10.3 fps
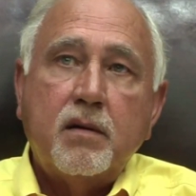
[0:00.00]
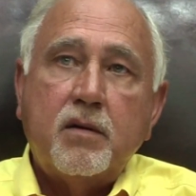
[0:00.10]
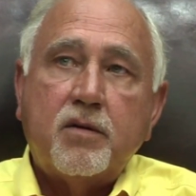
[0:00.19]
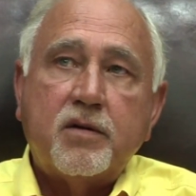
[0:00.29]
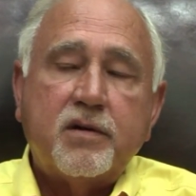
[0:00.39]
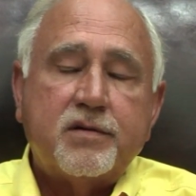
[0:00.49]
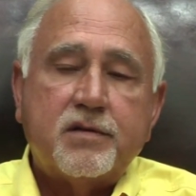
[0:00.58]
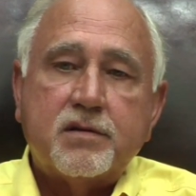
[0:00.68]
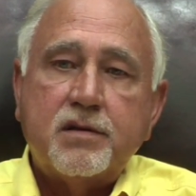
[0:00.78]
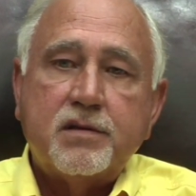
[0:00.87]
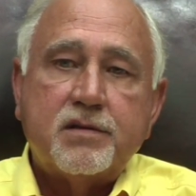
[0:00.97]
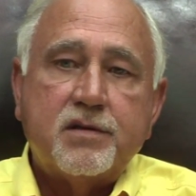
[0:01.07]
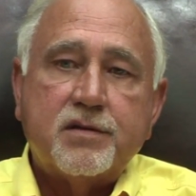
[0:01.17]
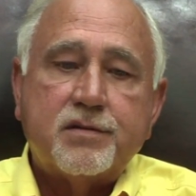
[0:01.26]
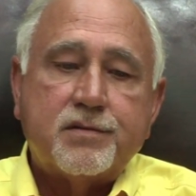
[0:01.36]
Oh, it's, it's
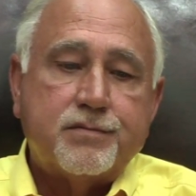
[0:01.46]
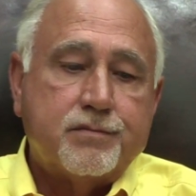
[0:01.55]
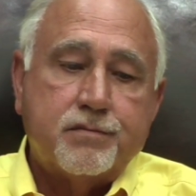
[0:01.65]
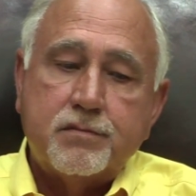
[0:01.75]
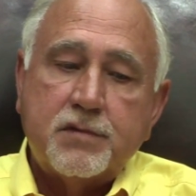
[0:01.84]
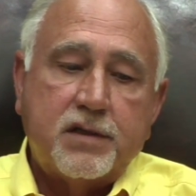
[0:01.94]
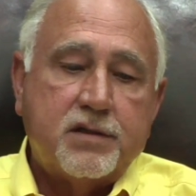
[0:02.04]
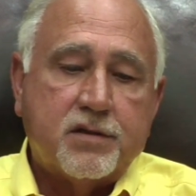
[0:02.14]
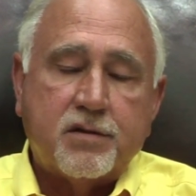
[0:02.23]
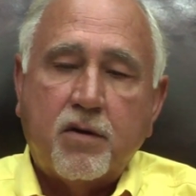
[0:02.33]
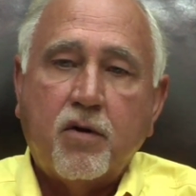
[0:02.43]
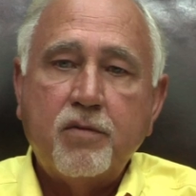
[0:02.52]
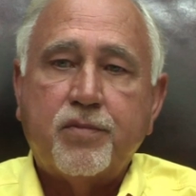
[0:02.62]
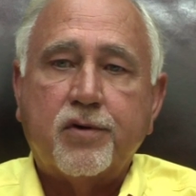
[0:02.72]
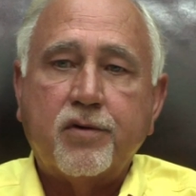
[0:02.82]
just, they just
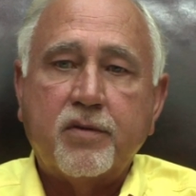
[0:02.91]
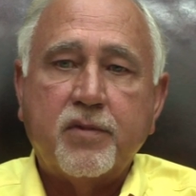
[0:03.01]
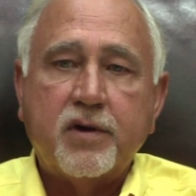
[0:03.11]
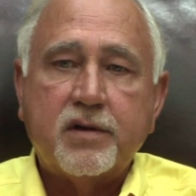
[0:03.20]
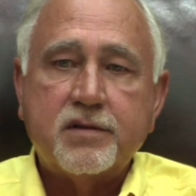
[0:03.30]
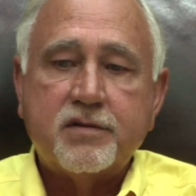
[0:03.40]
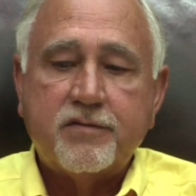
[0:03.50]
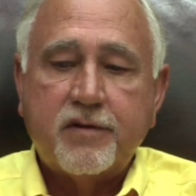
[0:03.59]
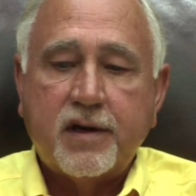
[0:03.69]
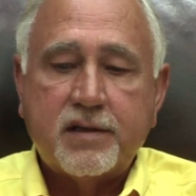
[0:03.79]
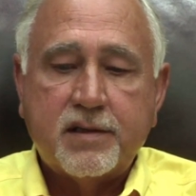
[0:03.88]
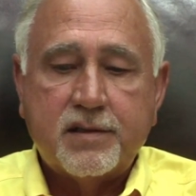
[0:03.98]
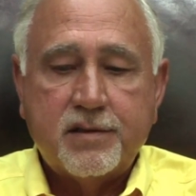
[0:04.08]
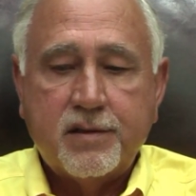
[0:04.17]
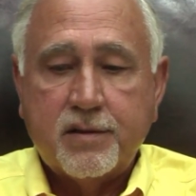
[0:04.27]
heartbroken because of the fact
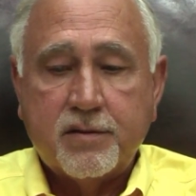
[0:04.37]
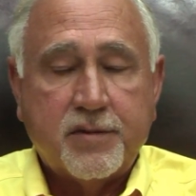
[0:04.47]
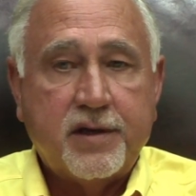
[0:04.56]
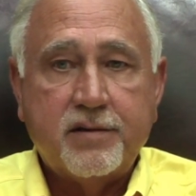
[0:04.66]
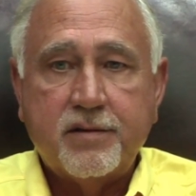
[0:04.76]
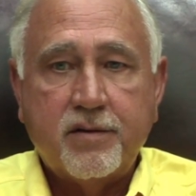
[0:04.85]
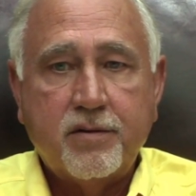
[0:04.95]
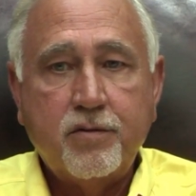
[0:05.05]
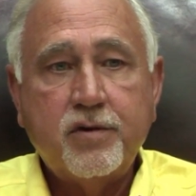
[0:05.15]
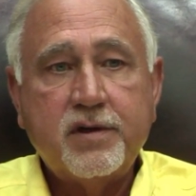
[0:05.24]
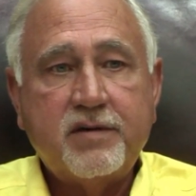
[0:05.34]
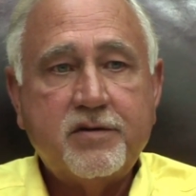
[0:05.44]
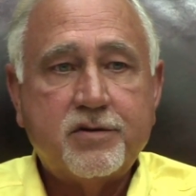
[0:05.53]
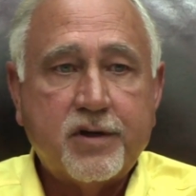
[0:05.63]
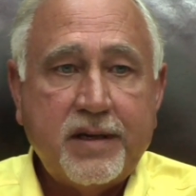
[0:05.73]
that, you know, I mean, who would have
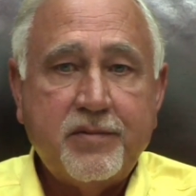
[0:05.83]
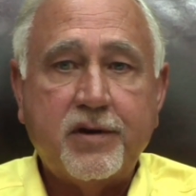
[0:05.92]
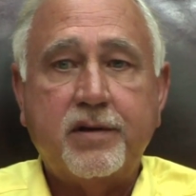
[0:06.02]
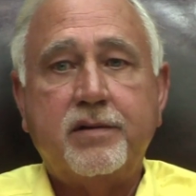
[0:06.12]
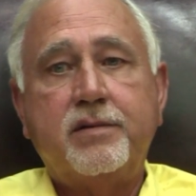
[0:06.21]
ever dreamed it?